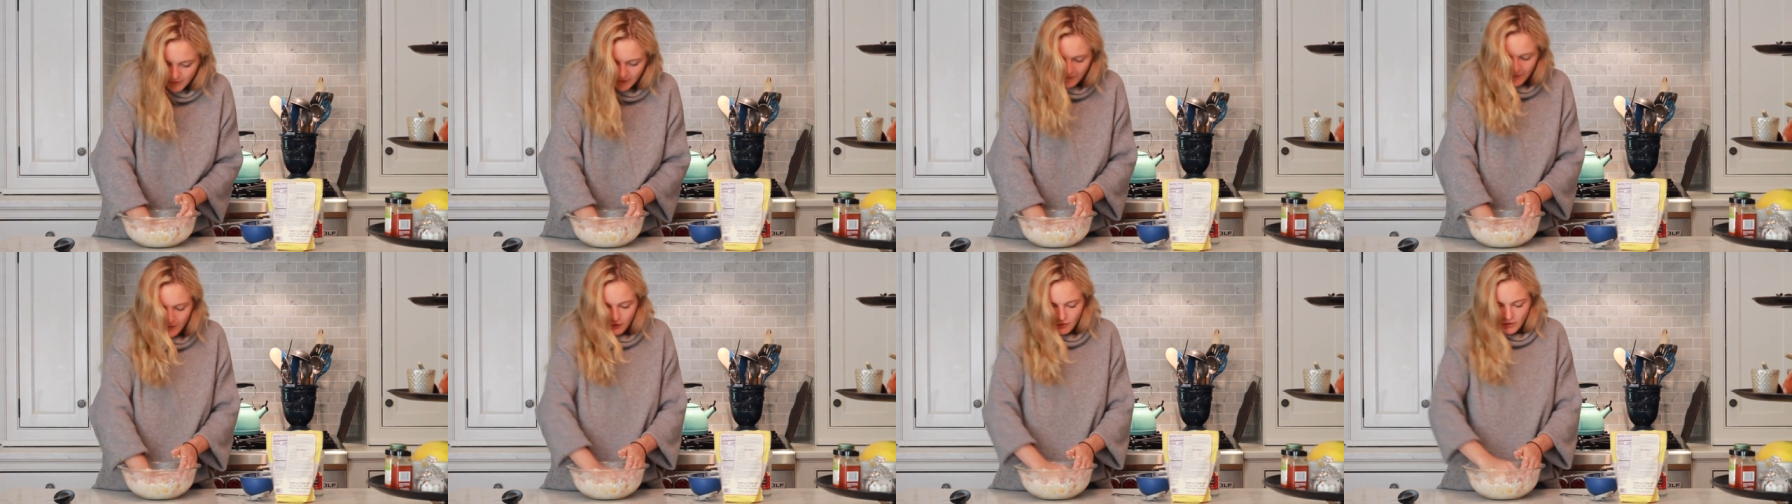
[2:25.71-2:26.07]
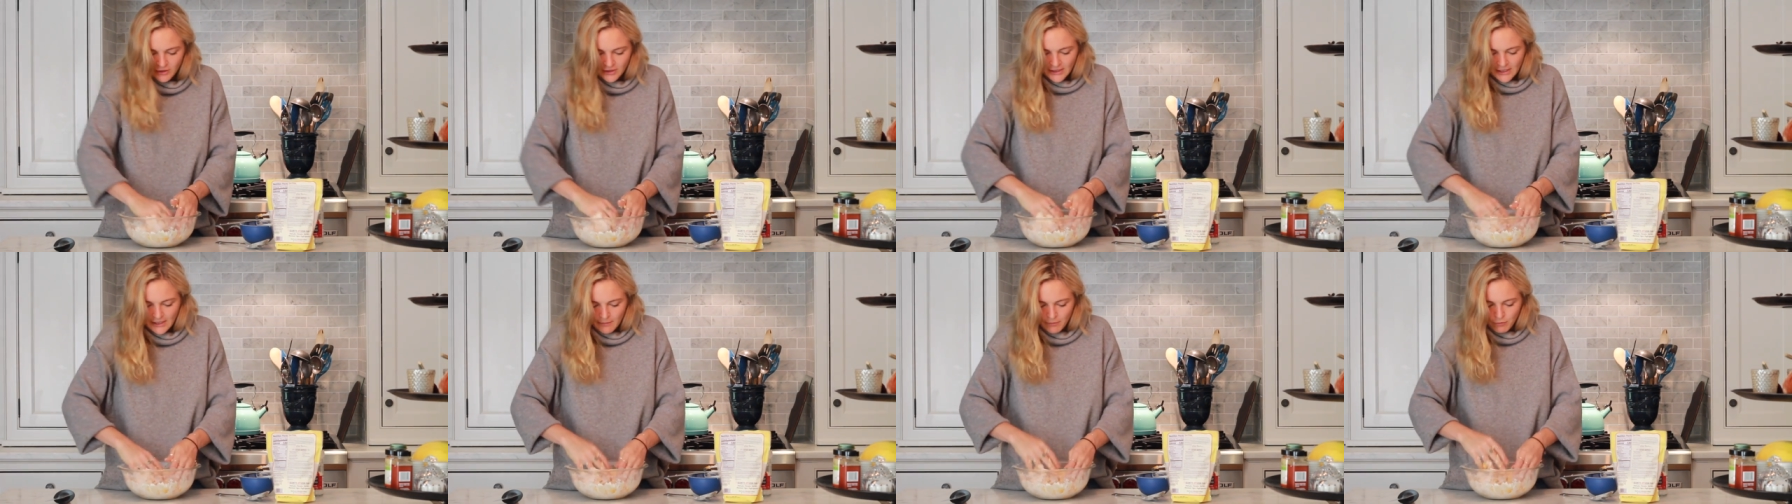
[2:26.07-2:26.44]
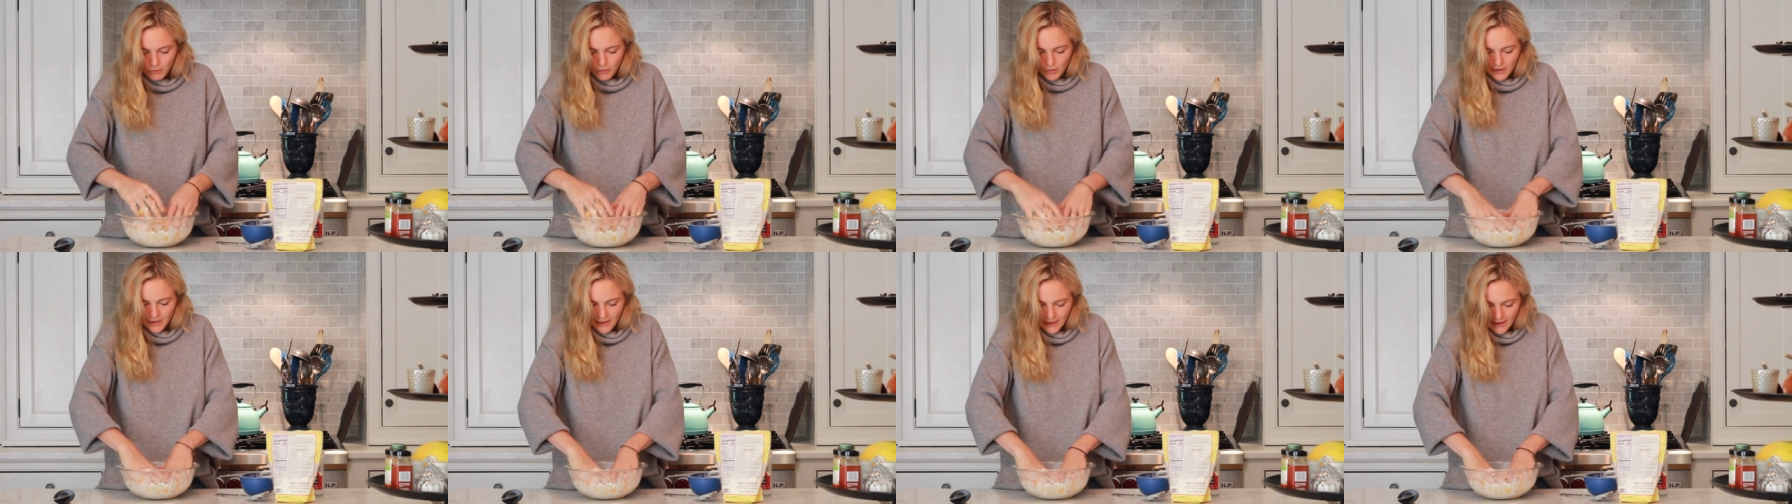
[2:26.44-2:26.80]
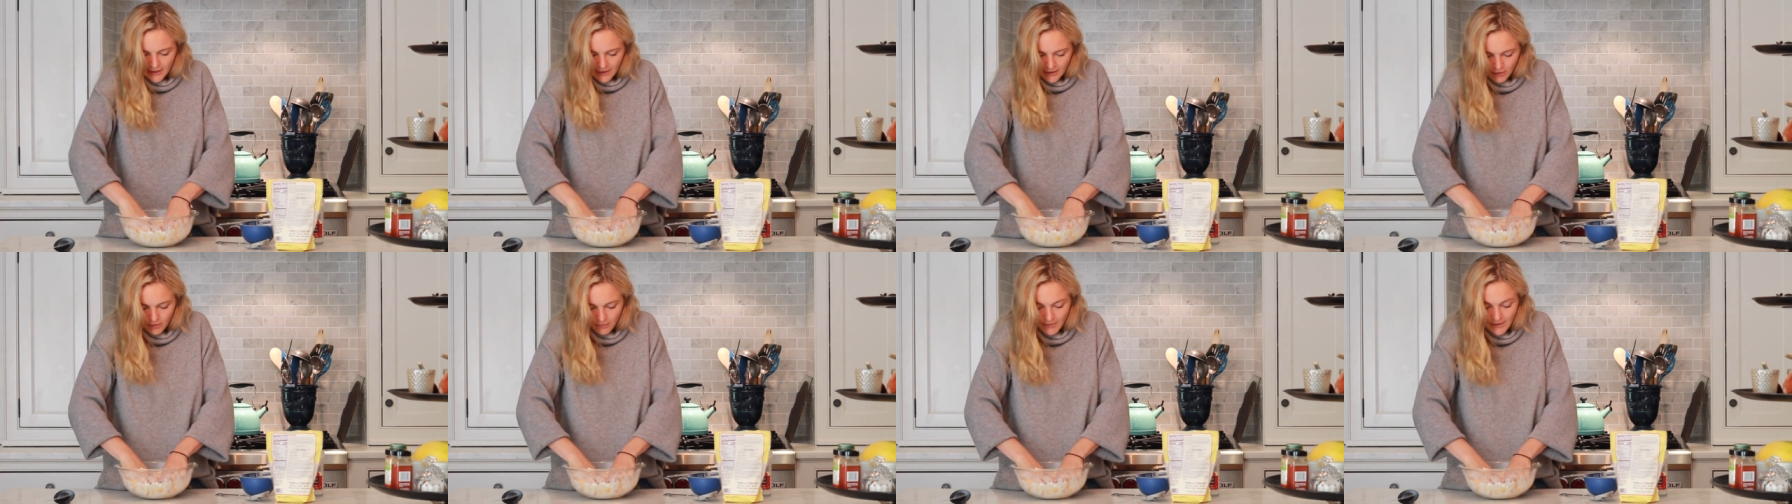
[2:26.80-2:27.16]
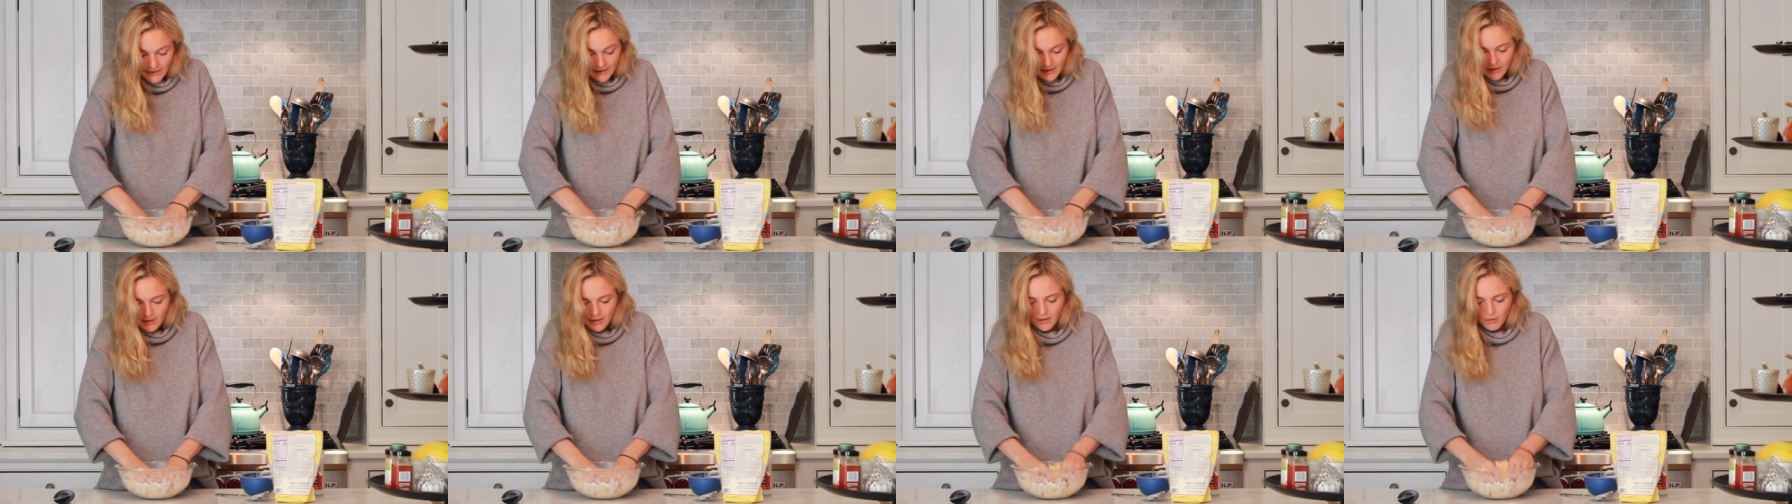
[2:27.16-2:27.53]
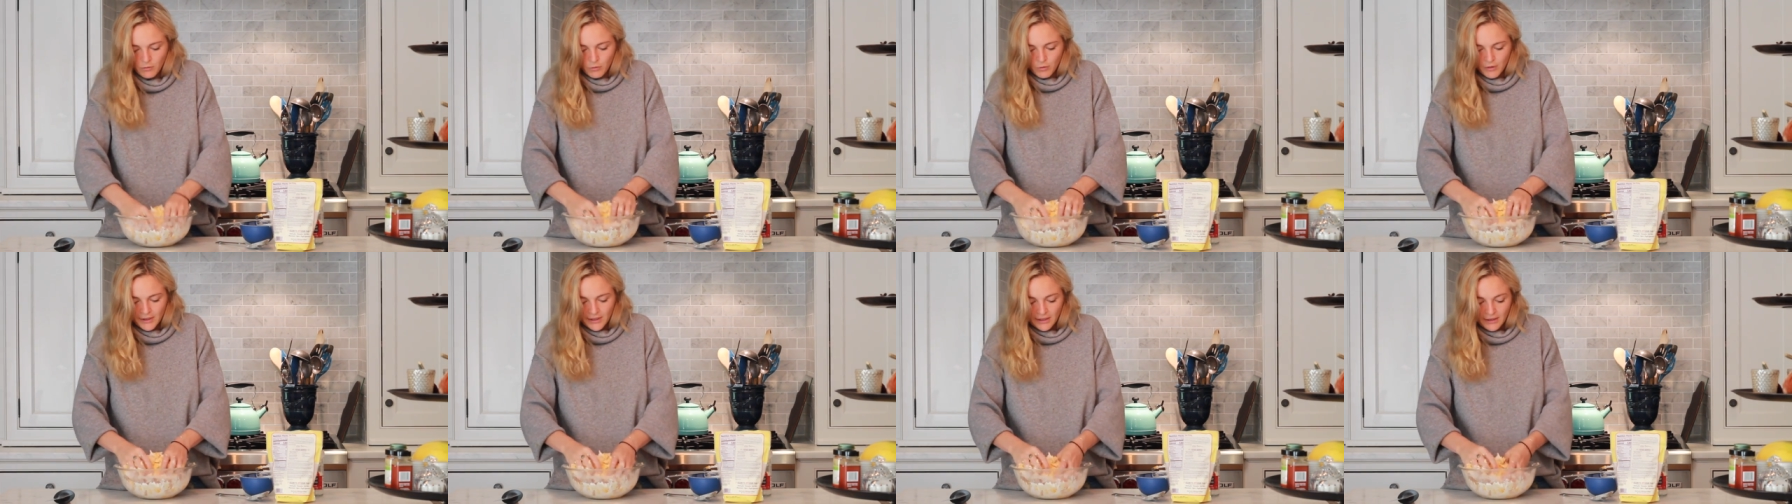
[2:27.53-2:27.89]
but if you just keep working it, you're basically
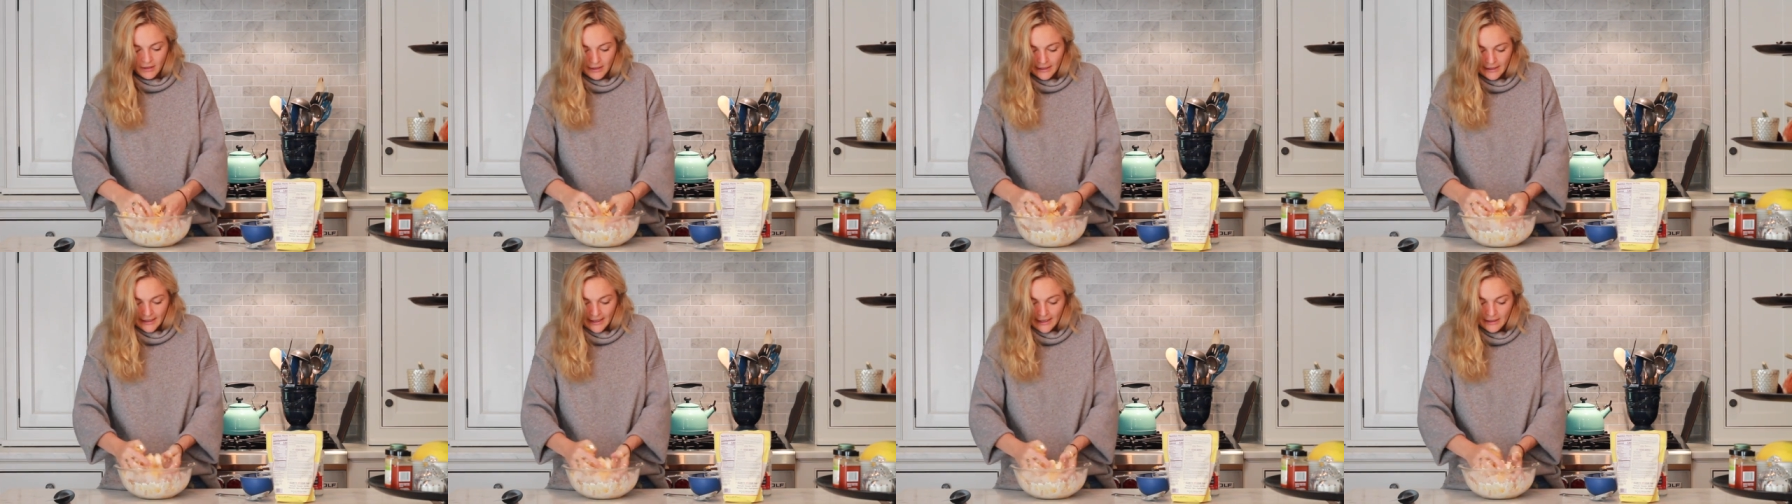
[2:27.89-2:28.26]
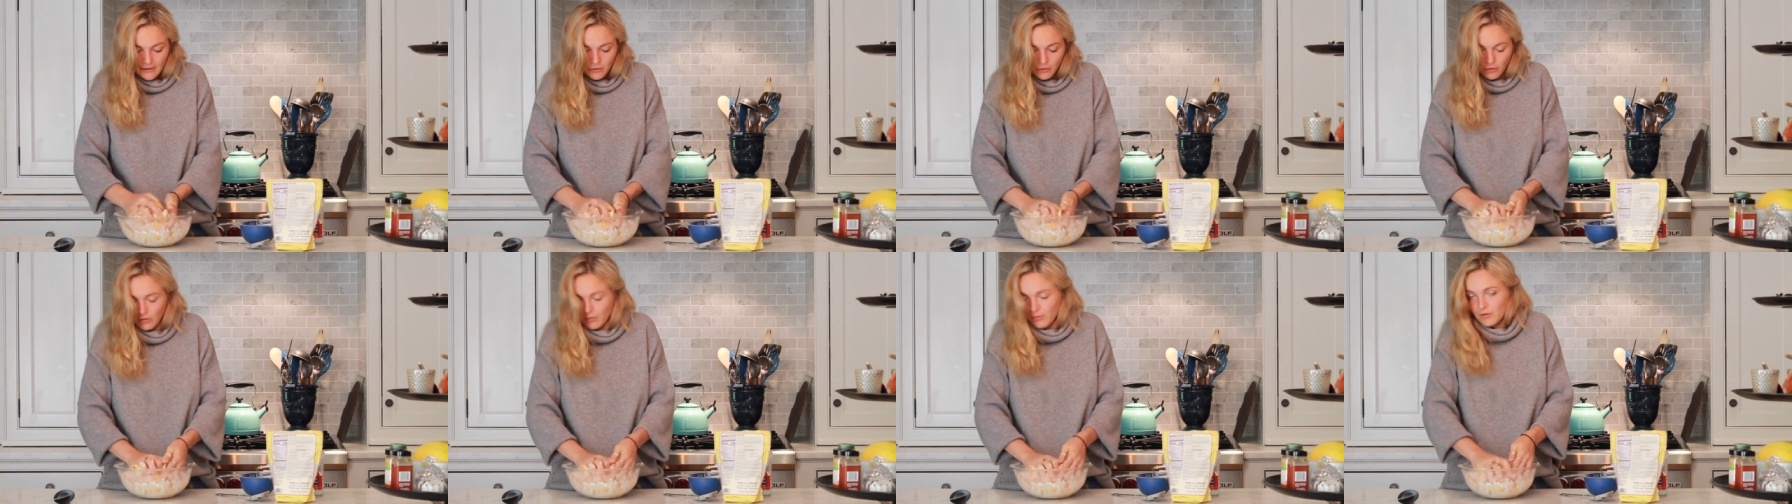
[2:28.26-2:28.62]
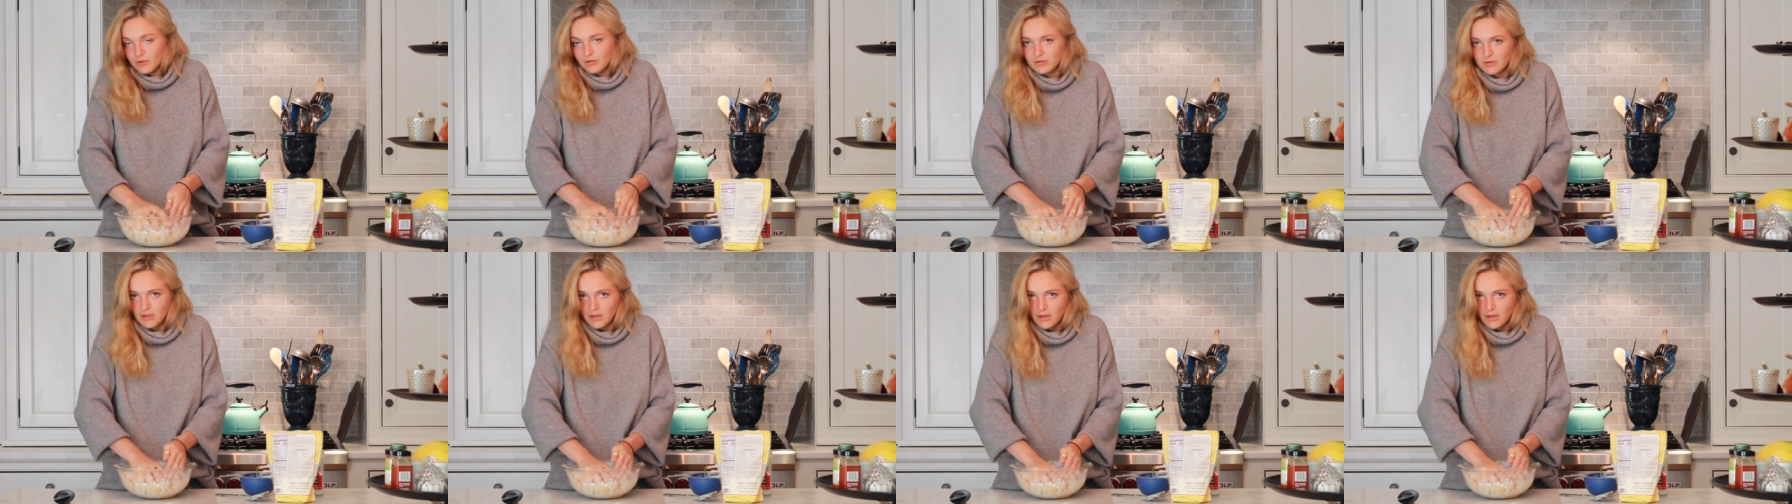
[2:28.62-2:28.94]
gonna work it like a normal dough.